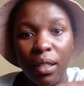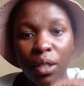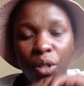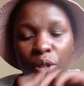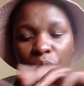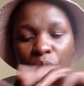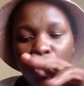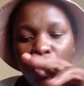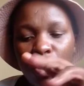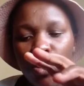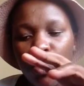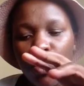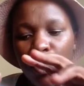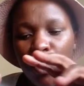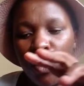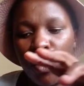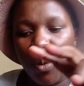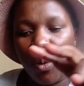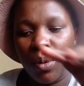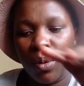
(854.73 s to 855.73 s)
You need to
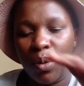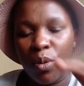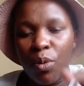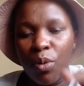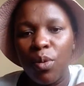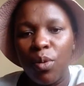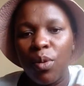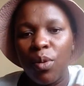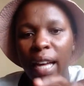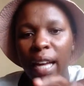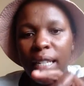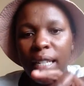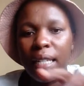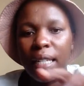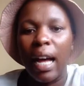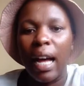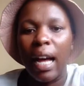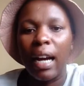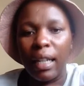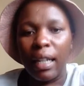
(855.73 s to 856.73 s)
know who
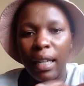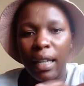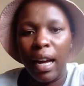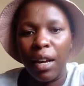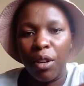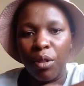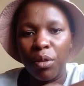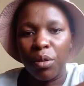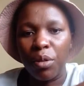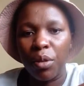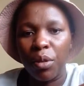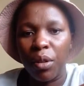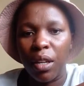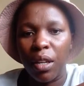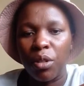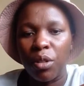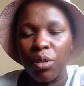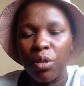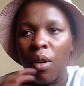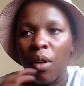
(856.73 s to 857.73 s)
exactly are you talking
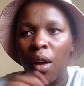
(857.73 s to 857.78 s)
to.